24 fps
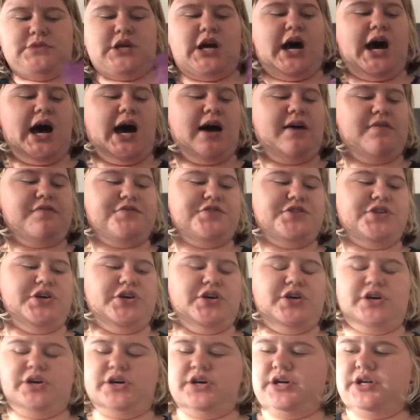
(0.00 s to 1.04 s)
1/2
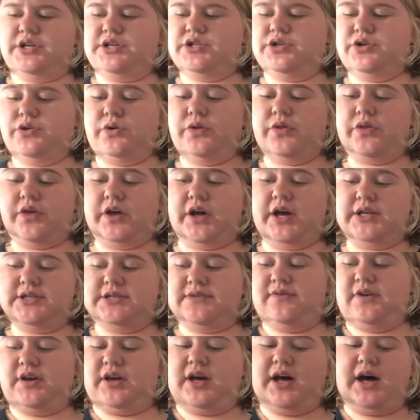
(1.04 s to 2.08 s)
to
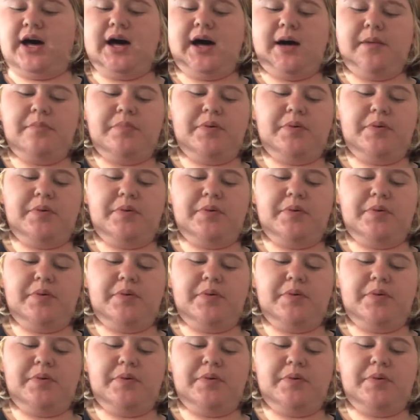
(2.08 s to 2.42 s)
2/3 cup.